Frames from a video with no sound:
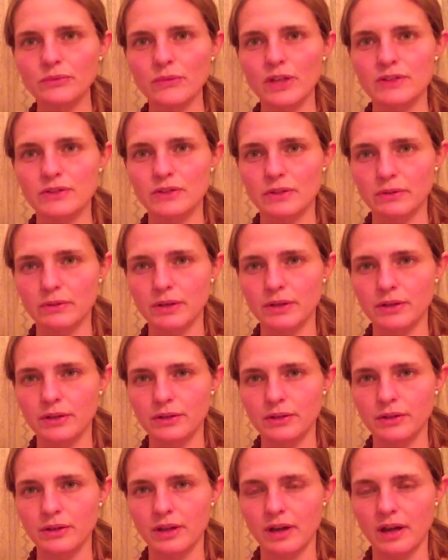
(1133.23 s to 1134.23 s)

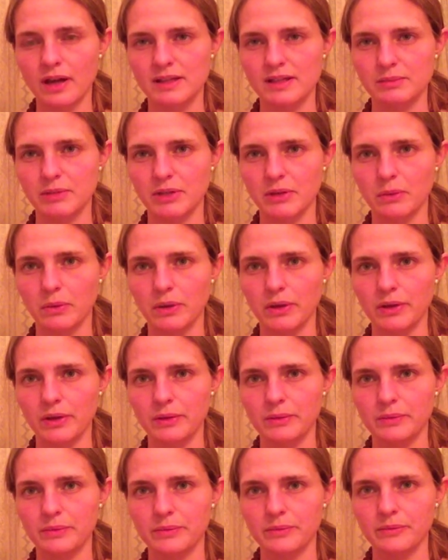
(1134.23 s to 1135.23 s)
to the cosmic
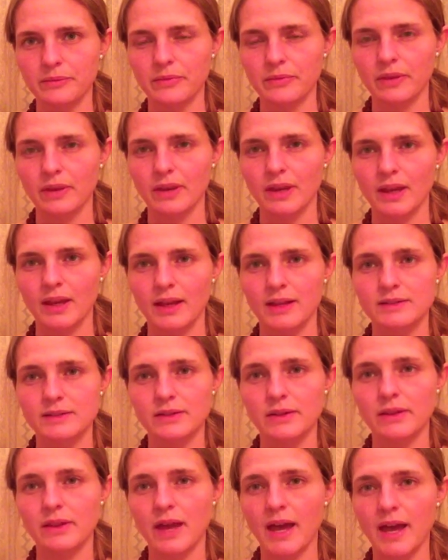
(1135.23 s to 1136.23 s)
will. And
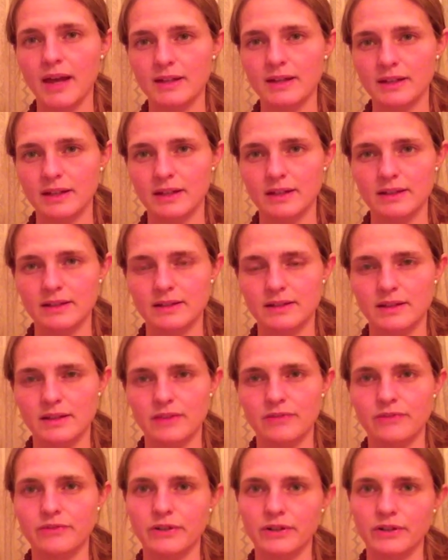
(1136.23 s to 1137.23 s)
so that is
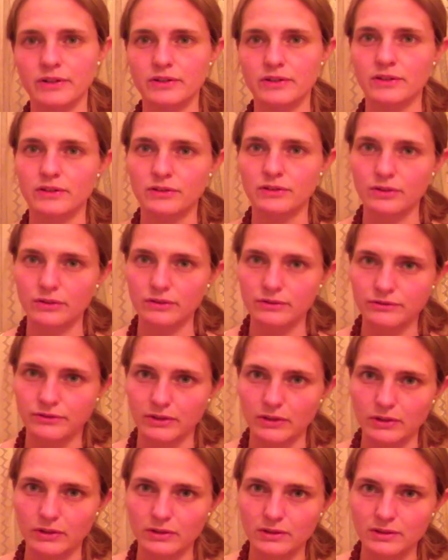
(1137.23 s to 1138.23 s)
the first 2
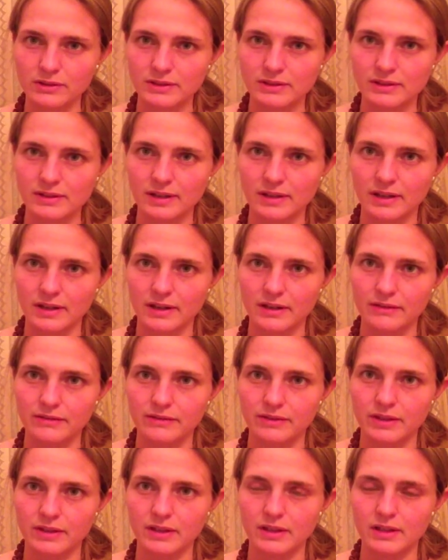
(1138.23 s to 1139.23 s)
folds
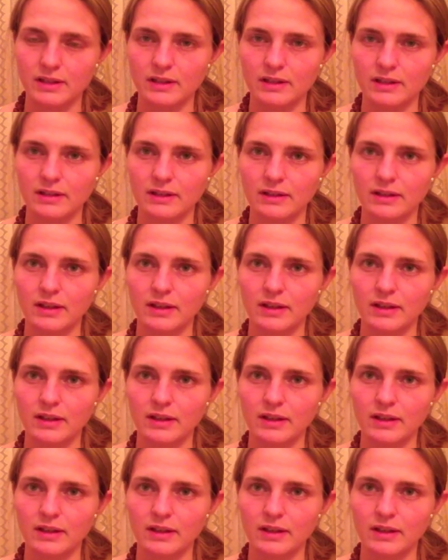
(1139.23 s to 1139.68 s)
of the